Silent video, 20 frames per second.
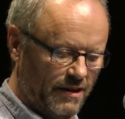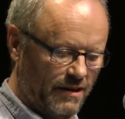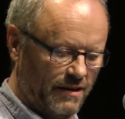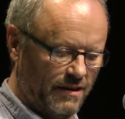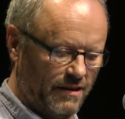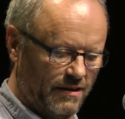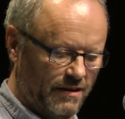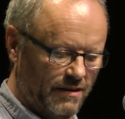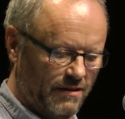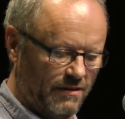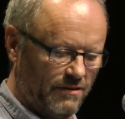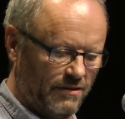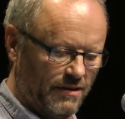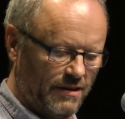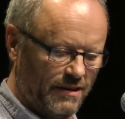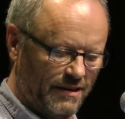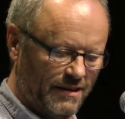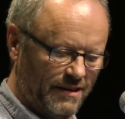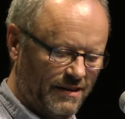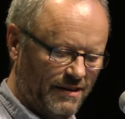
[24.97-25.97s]

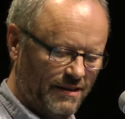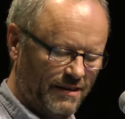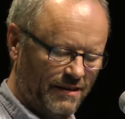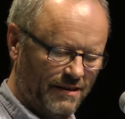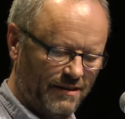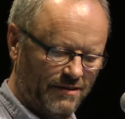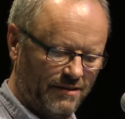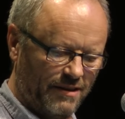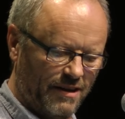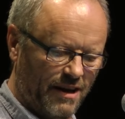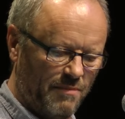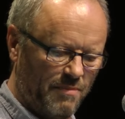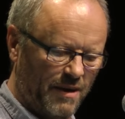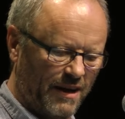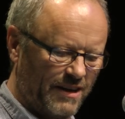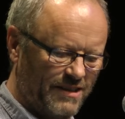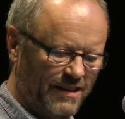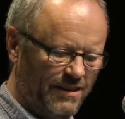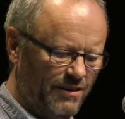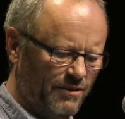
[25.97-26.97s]
an iPad,
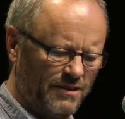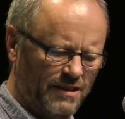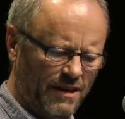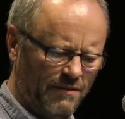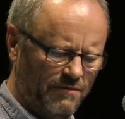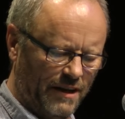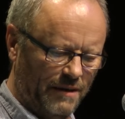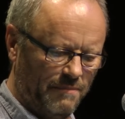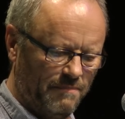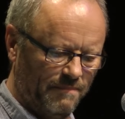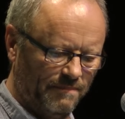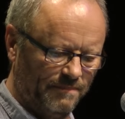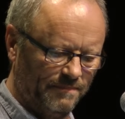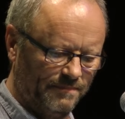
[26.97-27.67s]
because it looks lovely.